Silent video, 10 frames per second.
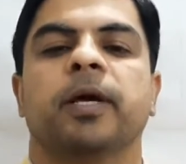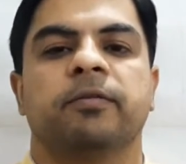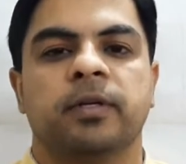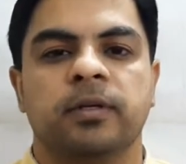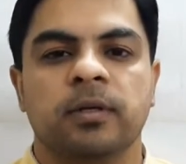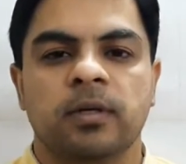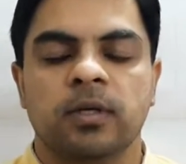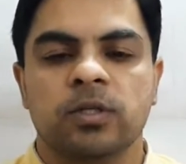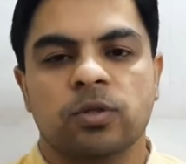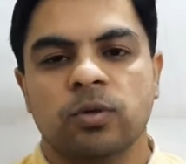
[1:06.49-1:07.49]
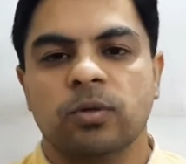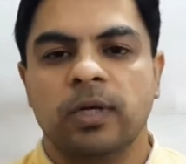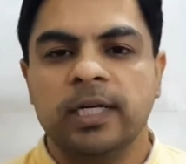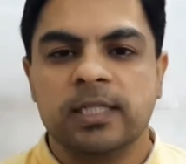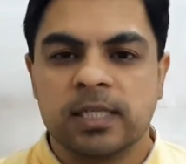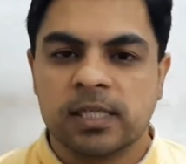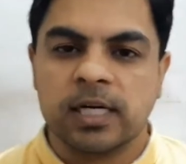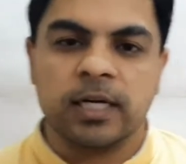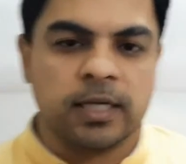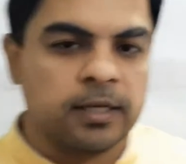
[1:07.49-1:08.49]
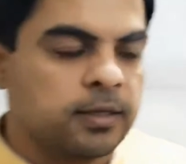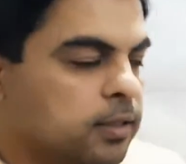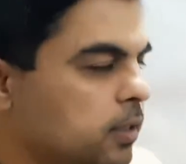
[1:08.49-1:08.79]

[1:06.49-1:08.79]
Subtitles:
by one. So let's start our